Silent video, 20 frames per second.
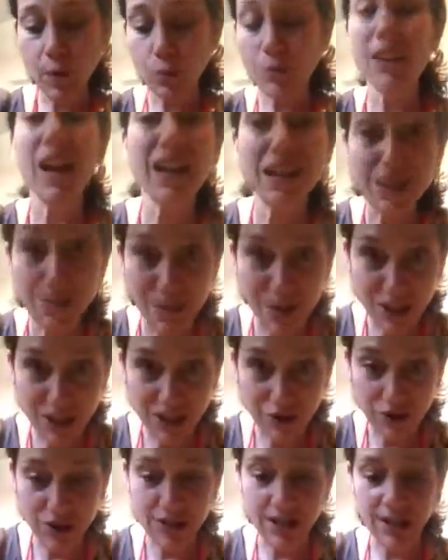Well, not as much
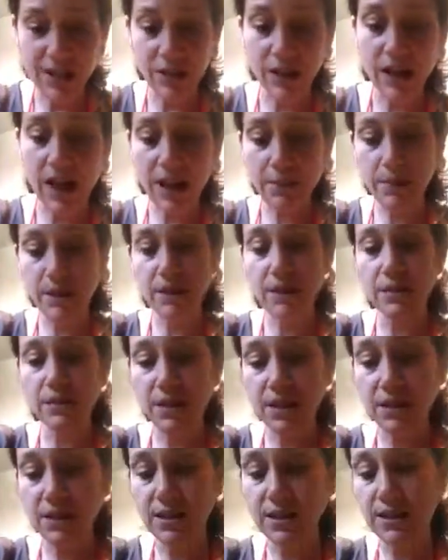or as little. I mean,
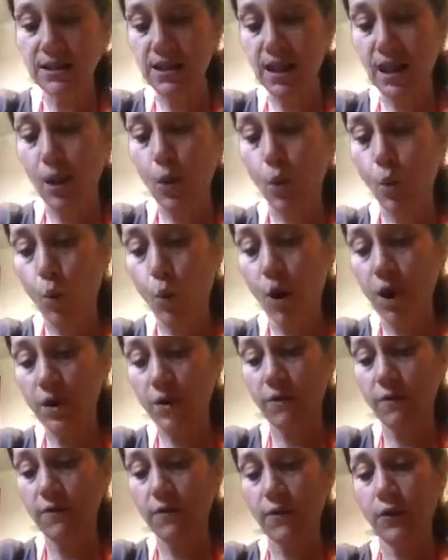this is like
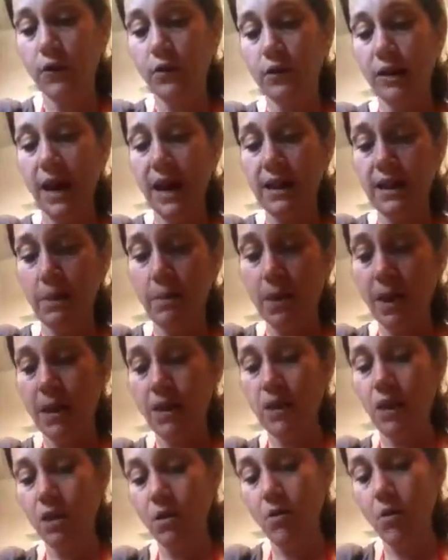1 full
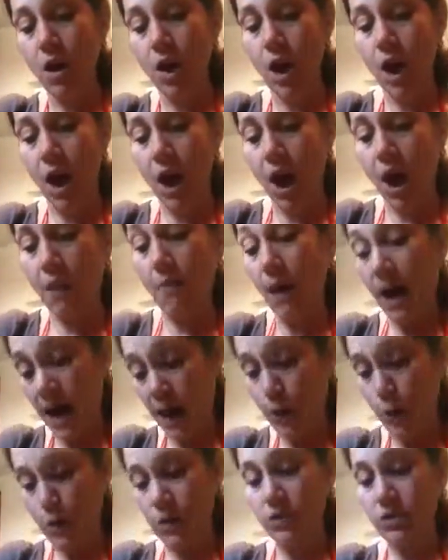jalapeno.
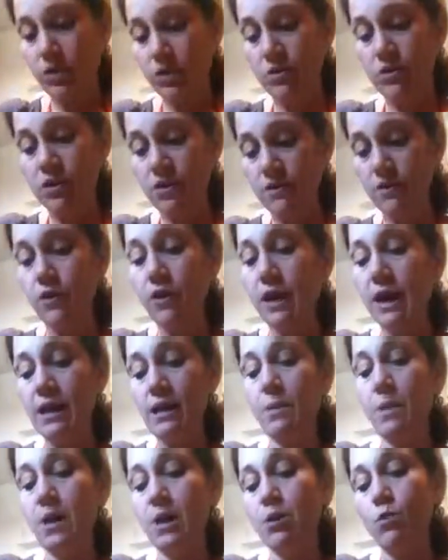I will use a full
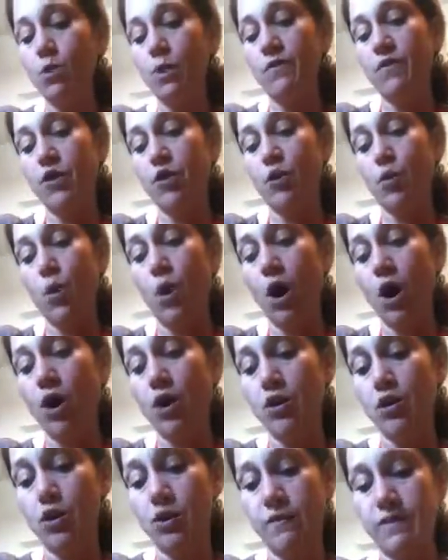jalapeno if you
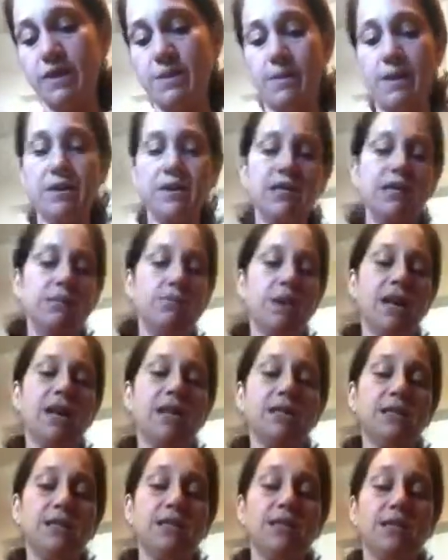are nervous about
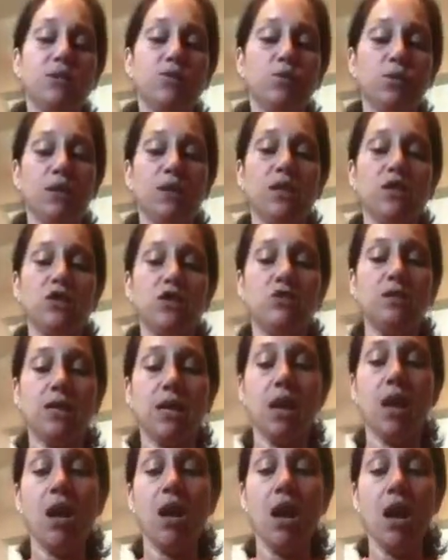spice. This is really
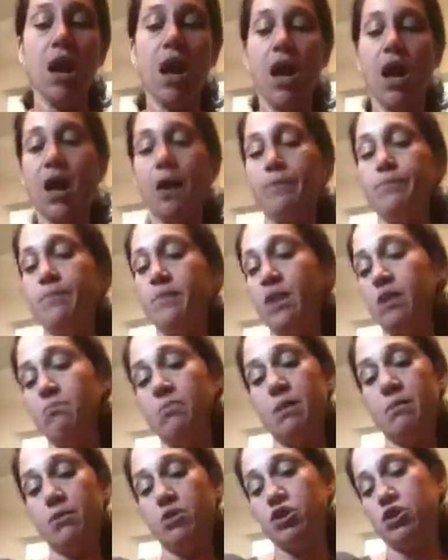juicy. Then
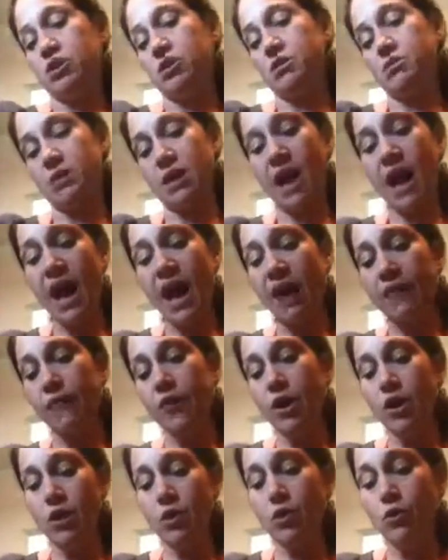maybe just use a
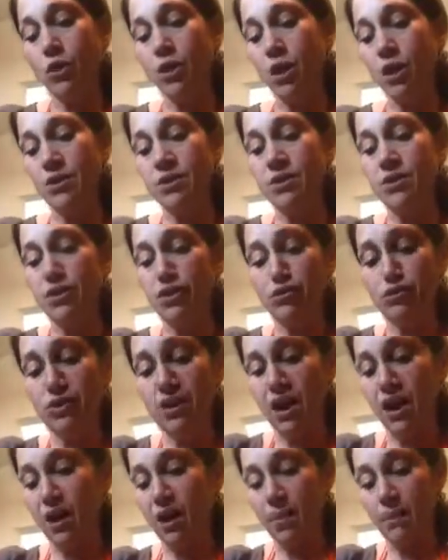half. You can also use
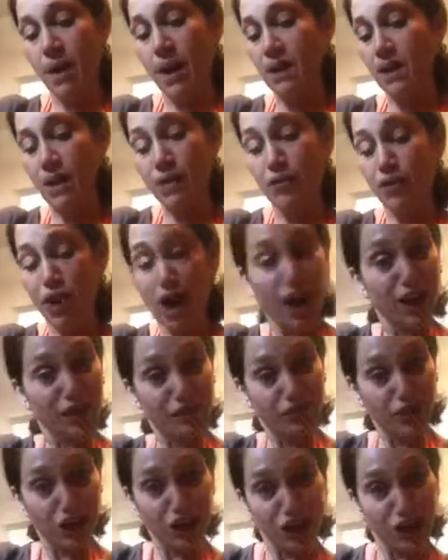another kind
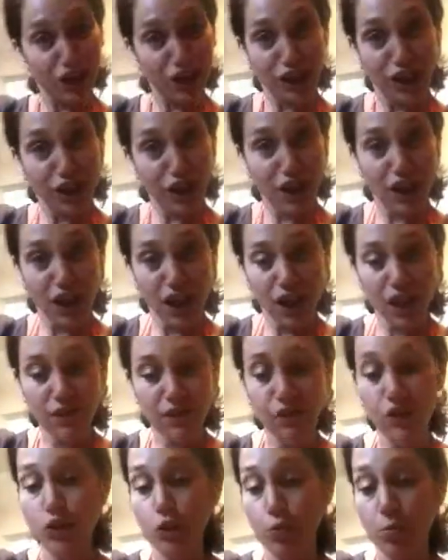of chili
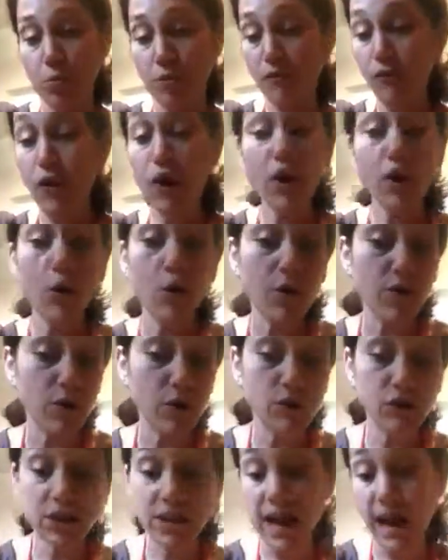if you prefer, or if
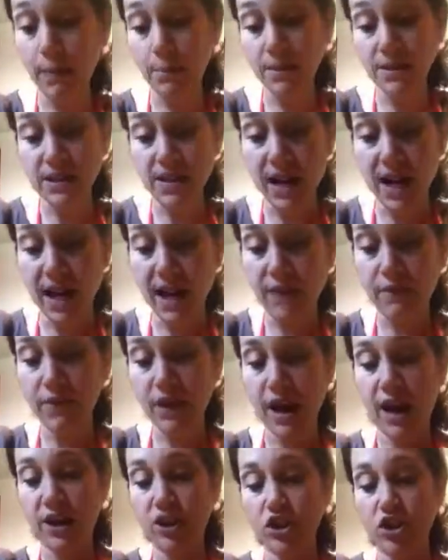you just happen to have
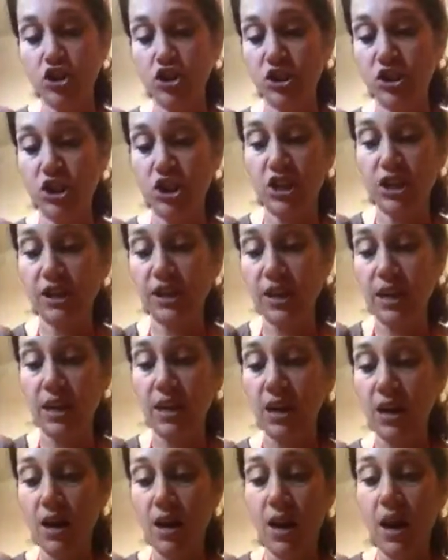an extra
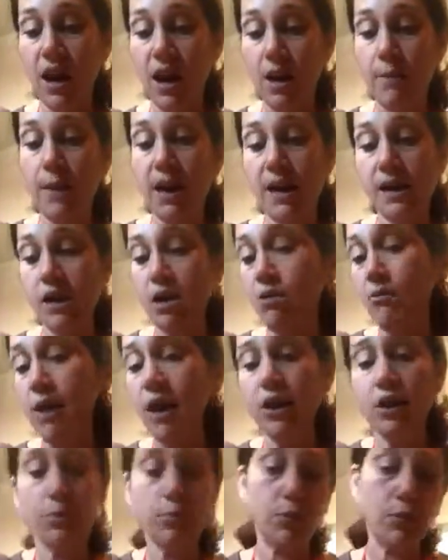chili hanging
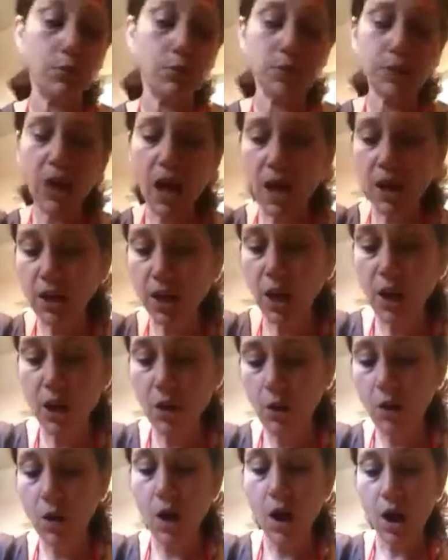around, a
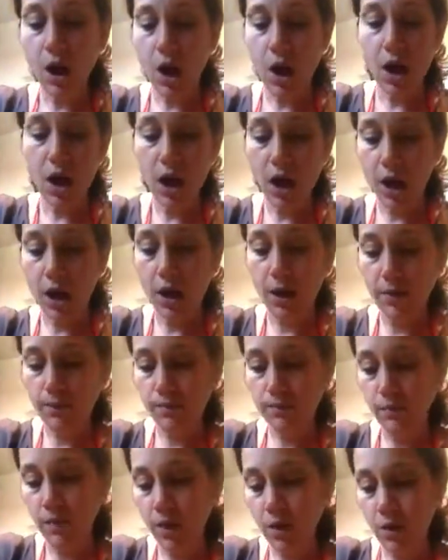poblano,
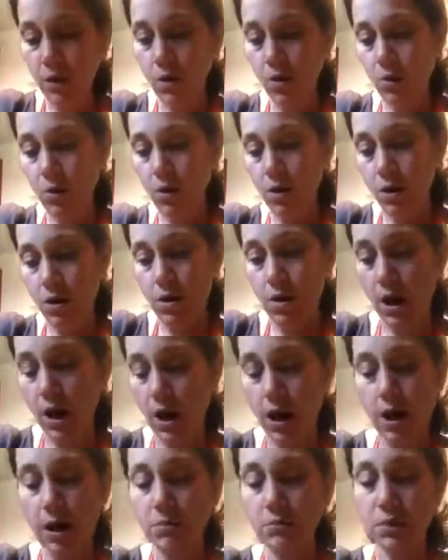or
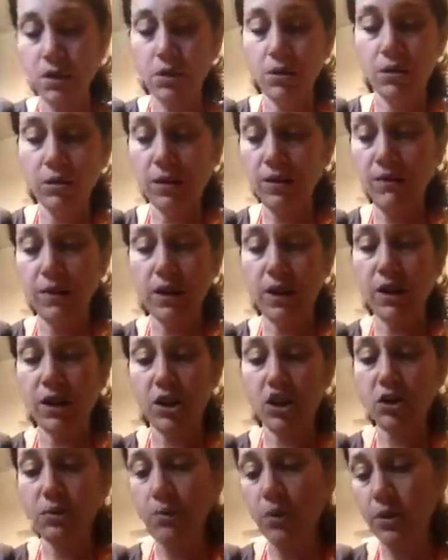even like a
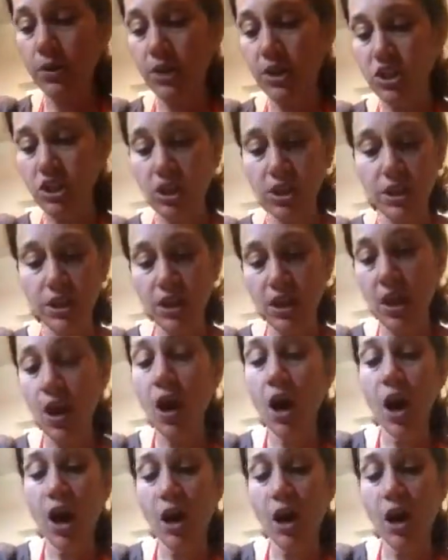chipotle chili.